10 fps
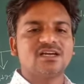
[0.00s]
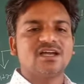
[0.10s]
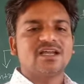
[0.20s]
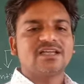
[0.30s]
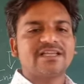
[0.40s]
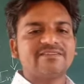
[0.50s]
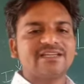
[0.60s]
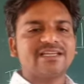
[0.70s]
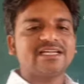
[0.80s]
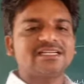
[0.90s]
giving
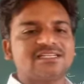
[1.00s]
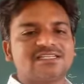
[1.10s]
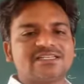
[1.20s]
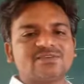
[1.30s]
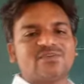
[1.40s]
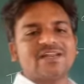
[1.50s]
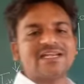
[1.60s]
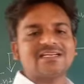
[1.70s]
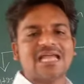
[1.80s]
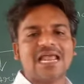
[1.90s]
it different
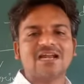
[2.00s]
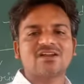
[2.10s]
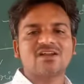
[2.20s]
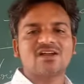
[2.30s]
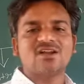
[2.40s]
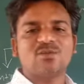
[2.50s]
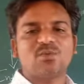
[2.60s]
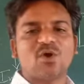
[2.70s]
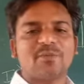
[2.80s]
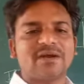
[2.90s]
electrical
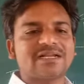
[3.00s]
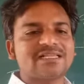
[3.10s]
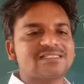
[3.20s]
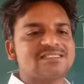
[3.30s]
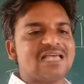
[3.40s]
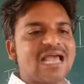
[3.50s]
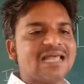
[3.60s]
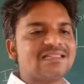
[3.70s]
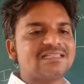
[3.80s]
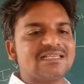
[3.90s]
properties than
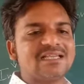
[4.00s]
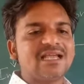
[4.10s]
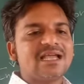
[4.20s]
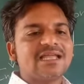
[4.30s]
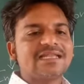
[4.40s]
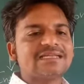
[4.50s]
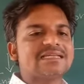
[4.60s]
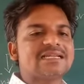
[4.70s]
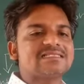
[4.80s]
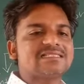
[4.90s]
the
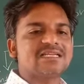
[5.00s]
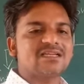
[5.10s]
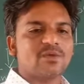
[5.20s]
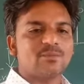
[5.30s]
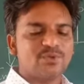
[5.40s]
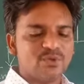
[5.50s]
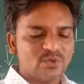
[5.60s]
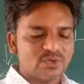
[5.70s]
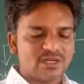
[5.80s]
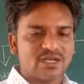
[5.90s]
intrinsic
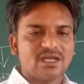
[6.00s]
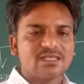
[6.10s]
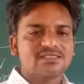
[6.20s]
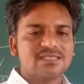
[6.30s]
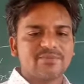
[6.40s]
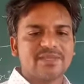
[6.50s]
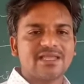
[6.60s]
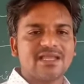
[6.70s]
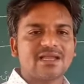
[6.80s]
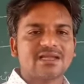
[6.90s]
pure
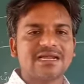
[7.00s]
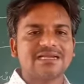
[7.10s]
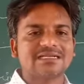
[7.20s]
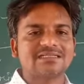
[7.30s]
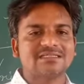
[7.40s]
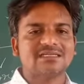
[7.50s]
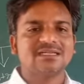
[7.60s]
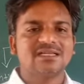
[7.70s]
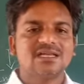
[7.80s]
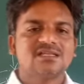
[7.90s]
semiconductor.
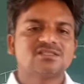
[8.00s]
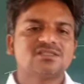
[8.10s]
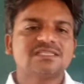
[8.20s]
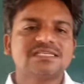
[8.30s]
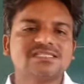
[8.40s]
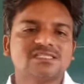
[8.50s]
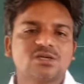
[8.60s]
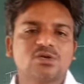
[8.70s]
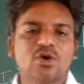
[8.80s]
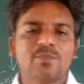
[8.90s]
So this
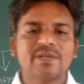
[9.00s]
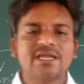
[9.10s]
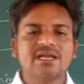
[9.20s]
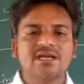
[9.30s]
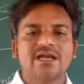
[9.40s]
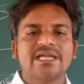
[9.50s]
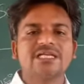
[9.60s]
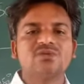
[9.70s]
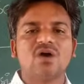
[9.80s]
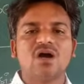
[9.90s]
doping
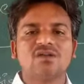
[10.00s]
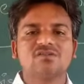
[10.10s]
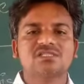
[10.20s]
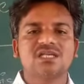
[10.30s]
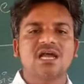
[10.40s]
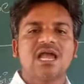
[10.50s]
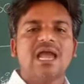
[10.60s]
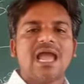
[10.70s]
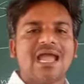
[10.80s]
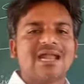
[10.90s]
involves
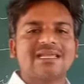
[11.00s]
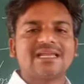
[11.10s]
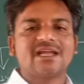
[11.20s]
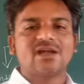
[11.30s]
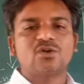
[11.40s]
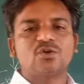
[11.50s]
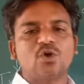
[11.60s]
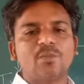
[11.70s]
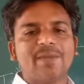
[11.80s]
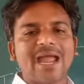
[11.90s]
adding
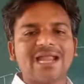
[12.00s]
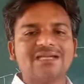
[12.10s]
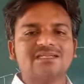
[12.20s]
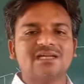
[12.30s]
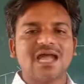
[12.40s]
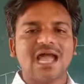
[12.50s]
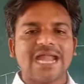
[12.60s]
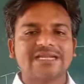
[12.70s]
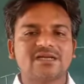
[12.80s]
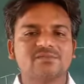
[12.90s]
dopant
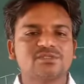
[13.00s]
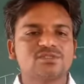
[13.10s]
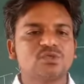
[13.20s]
atoms to